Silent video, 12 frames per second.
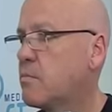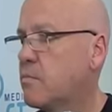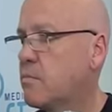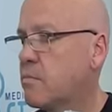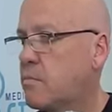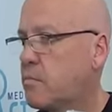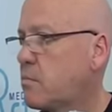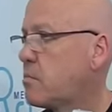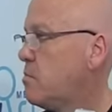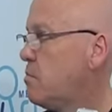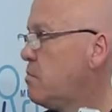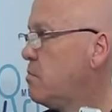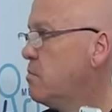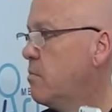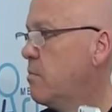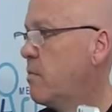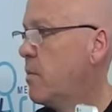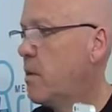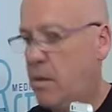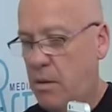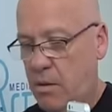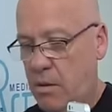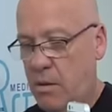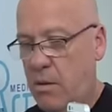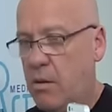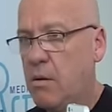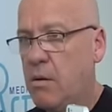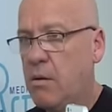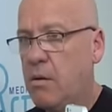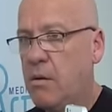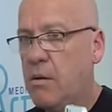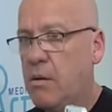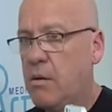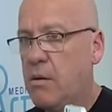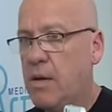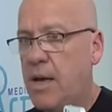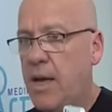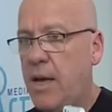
Nobody speaks.